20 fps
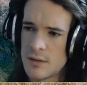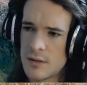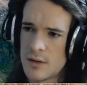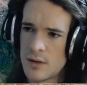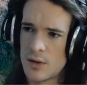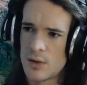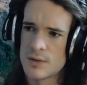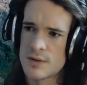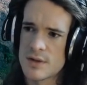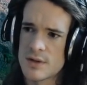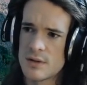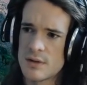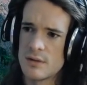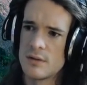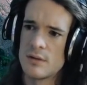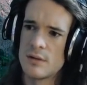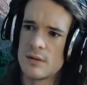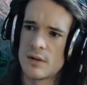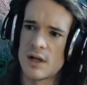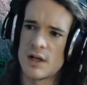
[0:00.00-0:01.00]
Alt.
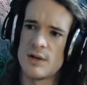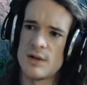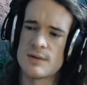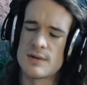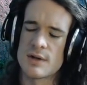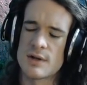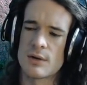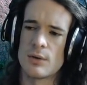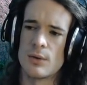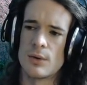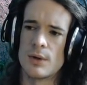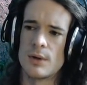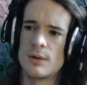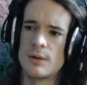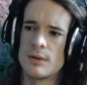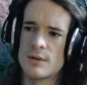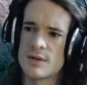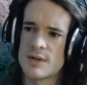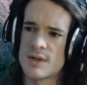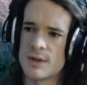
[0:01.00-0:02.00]
I use the core,
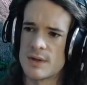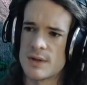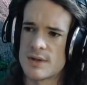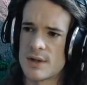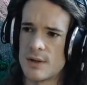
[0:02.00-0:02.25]
so it's